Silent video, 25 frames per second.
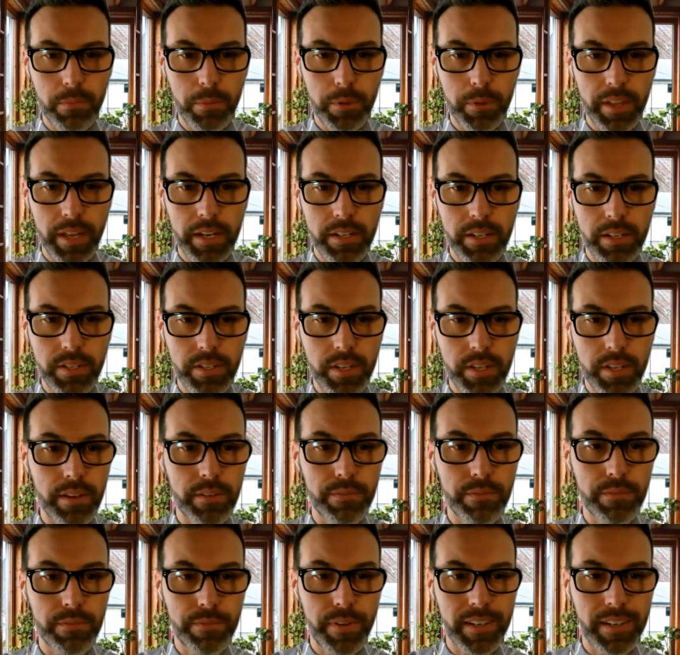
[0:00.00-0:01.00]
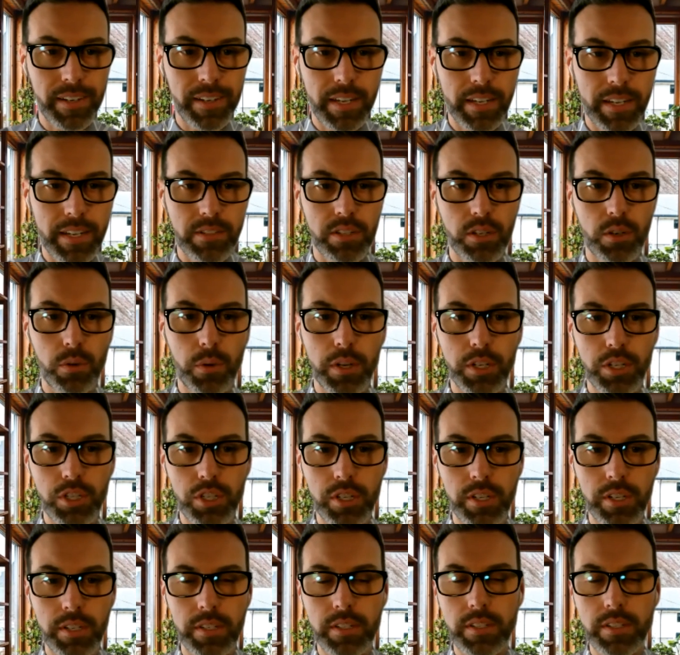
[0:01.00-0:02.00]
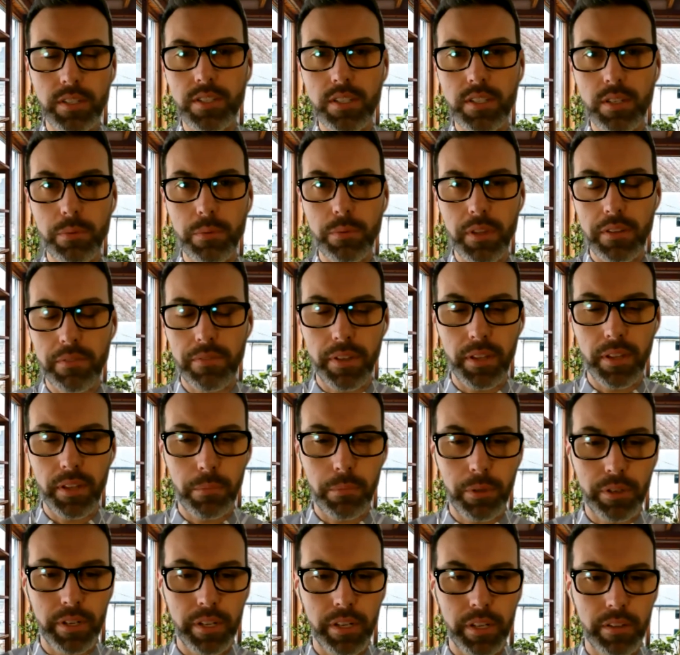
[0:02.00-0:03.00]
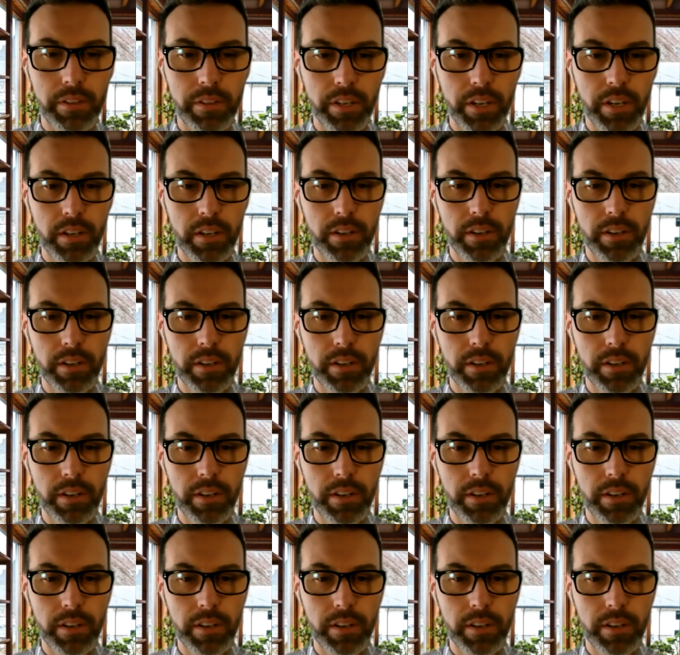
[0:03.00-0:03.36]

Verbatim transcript: but that is a fantastic question to see what the availability and